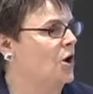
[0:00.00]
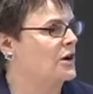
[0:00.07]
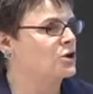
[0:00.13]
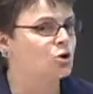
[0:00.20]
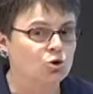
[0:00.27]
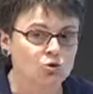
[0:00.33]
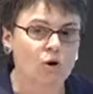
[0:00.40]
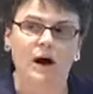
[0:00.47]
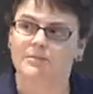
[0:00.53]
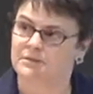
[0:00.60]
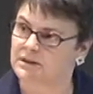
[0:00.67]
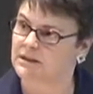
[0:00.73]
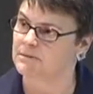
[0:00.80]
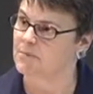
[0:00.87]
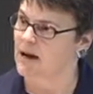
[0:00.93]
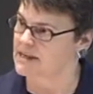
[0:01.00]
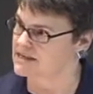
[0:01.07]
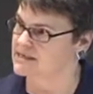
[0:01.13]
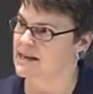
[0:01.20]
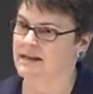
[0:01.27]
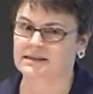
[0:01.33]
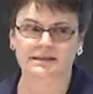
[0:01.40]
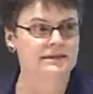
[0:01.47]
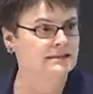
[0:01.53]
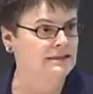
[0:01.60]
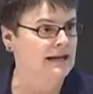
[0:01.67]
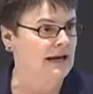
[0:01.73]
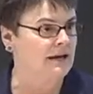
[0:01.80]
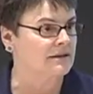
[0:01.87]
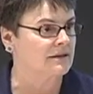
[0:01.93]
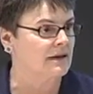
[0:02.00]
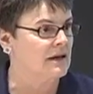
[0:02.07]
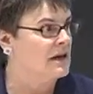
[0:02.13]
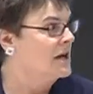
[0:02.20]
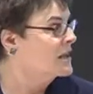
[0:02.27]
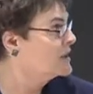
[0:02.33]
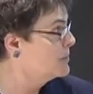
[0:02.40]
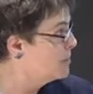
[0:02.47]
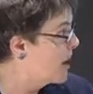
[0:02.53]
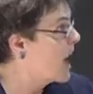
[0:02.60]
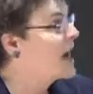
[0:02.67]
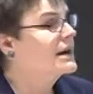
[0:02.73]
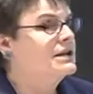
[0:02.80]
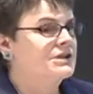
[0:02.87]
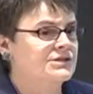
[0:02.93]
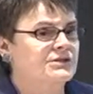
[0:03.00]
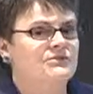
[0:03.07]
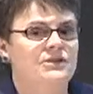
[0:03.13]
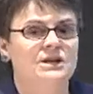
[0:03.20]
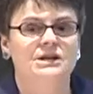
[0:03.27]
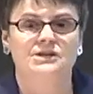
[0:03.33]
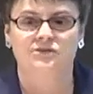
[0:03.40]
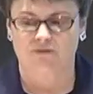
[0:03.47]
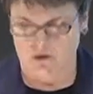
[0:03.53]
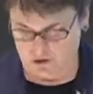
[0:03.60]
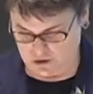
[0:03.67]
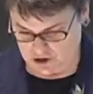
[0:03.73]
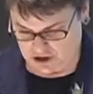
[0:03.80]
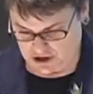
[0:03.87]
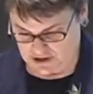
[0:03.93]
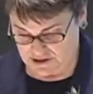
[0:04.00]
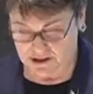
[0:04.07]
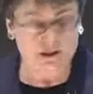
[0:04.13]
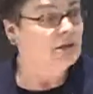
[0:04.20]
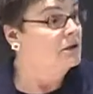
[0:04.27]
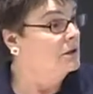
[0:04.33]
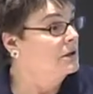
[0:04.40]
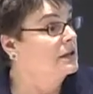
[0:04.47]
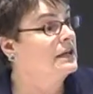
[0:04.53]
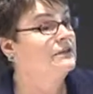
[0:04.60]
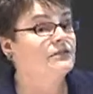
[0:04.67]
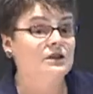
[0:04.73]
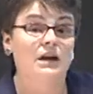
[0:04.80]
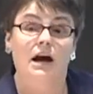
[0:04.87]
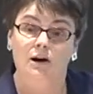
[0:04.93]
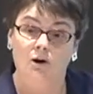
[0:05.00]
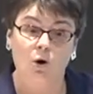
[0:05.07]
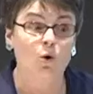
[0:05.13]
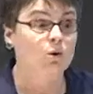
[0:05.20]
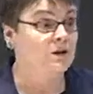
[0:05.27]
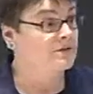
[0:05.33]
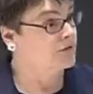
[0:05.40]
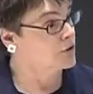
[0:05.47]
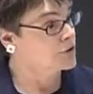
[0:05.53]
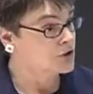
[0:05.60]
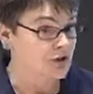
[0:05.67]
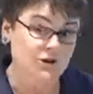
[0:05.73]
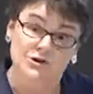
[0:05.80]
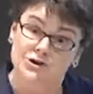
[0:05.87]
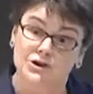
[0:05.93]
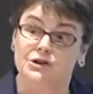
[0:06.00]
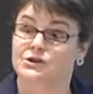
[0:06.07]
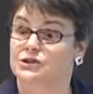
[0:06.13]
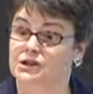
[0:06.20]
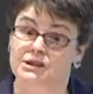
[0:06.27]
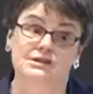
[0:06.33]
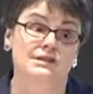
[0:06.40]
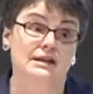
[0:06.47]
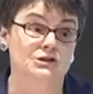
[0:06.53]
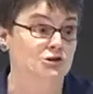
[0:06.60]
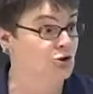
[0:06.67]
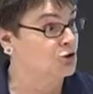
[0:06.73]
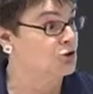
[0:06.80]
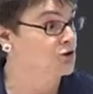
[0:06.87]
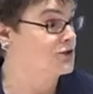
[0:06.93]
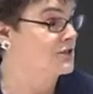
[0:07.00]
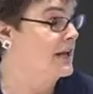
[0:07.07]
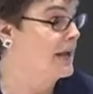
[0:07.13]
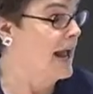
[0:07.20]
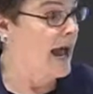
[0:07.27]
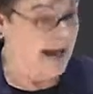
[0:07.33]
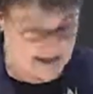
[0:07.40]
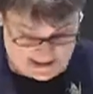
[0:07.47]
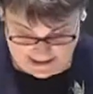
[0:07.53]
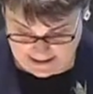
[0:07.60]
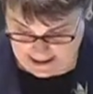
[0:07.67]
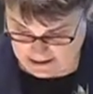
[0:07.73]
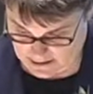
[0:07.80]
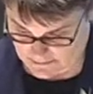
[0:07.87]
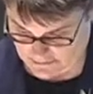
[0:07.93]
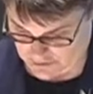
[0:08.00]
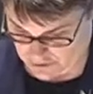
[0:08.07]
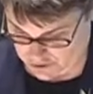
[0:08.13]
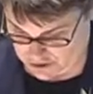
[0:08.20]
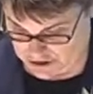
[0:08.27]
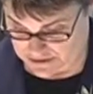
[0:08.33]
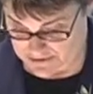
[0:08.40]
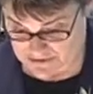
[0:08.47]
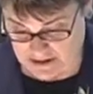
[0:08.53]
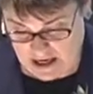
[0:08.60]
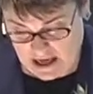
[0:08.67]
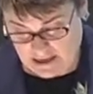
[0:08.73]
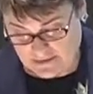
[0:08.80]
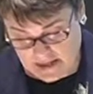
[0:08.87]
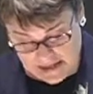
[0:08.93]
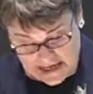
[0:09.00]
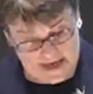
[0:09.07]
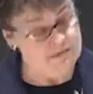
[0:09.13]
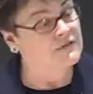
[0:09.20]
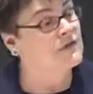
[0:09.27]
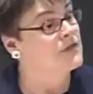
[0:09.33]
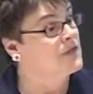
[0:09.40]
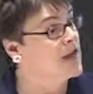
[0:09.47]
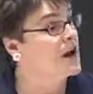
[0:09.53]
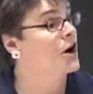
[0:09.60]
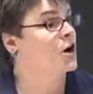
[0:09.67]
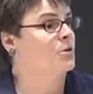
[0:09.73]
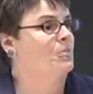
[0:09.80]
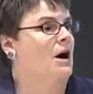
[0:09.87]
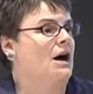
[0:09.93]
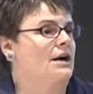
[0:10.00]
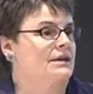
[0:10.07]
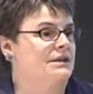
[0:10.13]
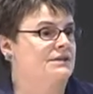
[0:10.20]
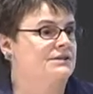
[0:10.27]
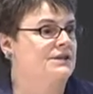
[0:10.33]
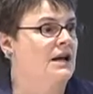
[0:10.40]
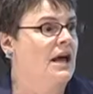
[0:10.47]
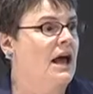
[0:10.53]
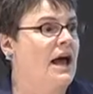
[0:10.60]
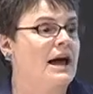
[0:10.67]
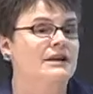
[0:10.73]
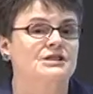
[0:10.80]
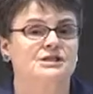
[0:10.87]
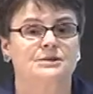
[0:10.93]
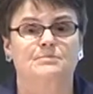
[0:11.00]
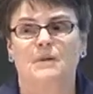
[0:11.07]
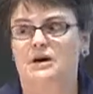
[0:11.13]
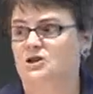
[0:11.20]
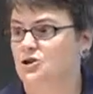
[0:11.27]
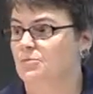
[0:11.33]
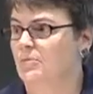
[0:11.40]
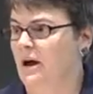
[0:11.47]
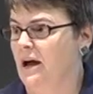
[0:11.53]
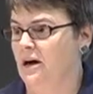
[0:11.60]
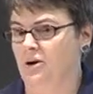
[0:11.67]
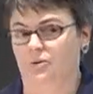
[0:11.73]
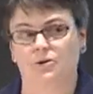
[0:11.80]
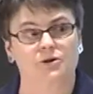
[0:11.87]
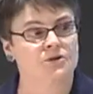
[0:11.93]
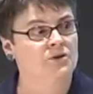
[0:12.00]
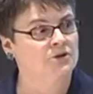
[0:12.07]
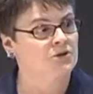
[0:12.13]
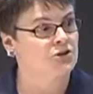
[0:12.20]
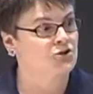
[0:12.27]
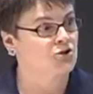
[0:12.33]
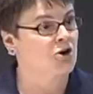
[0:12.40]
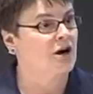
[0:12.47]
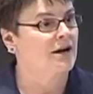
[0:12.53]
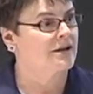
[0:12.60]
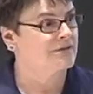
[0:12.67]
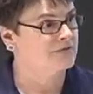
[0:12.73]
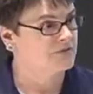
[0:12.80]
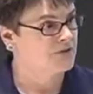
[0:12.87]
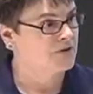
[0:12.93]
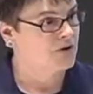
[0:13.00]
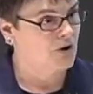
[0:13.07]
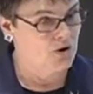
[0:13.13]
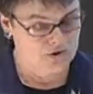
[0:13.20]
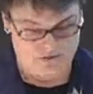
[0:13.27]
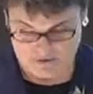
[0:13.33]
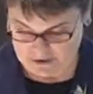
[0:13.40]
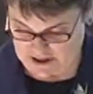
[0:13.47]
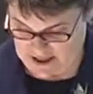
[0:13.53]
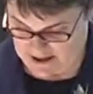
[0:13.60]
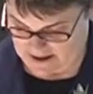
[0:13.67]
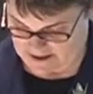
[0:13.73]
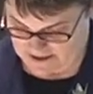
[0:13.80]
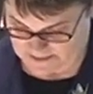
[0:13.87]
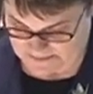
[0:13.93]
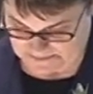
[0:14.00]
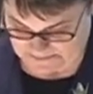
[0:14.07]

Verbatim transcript: are corrupted by sex and death, the bodies of these virgins, even not holy virgins, just in a sense you could say accidental virgins, that even their bodies had a special power to triumph over death.